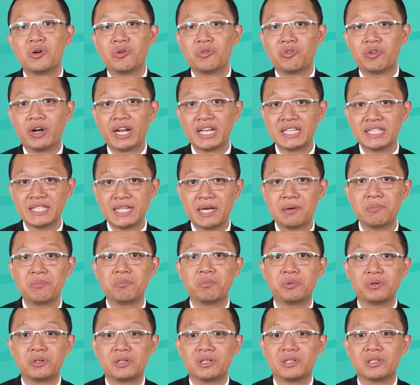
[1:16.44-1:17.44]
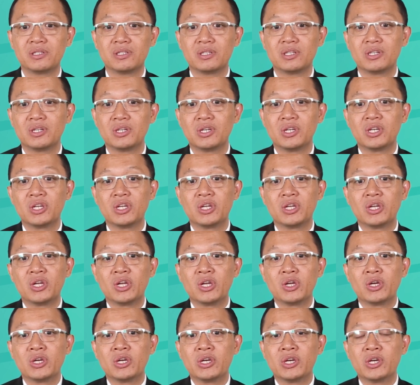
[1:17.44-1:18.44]
For example,
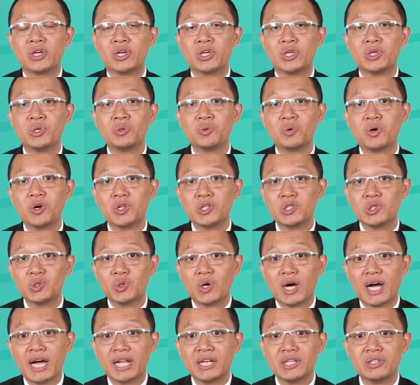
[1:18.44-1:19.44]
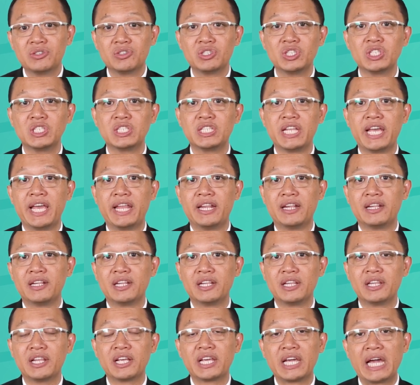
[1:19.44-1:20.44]
you want to understand
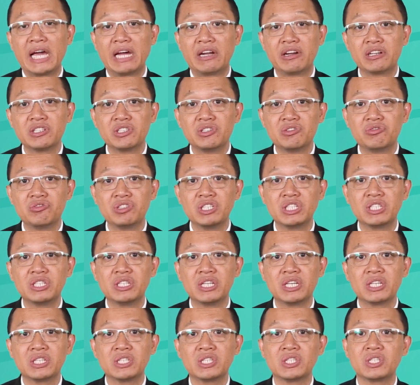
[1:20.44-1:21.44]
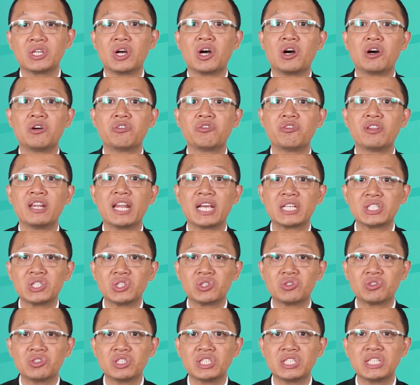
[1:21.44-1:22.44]
the characteristics of
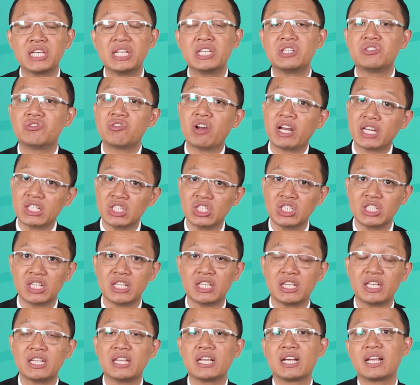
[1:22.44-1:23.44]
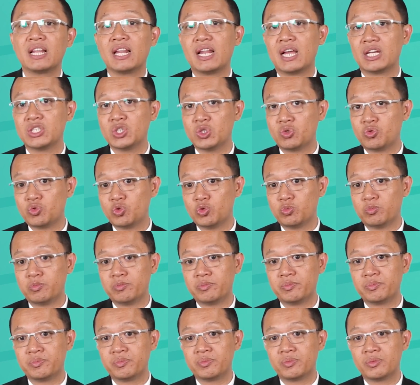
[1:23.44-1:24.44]
lecturers' interaction in the
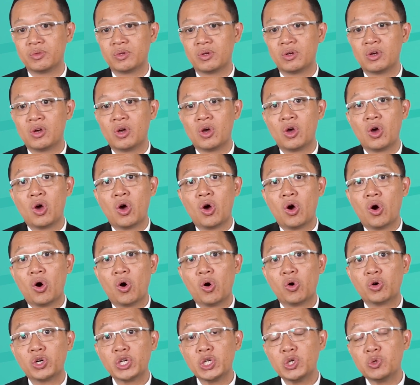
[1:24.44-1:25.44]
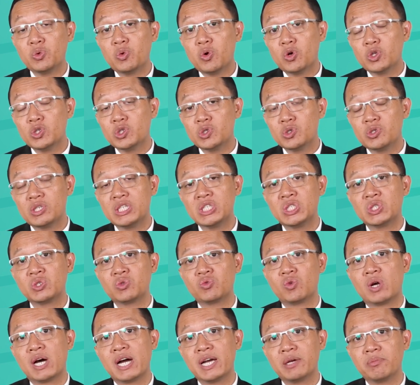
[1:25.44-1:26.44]
classroom, or you want to
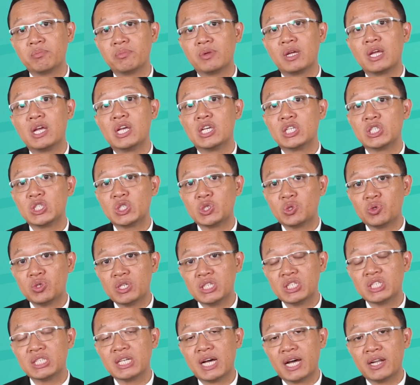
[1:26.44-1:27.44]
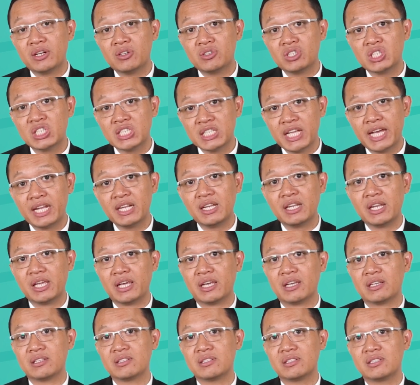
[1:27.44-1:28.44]
describe students'
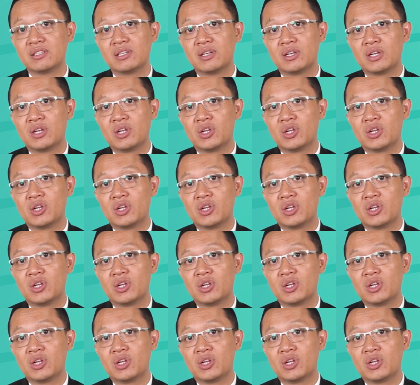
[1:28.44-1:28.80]
understandings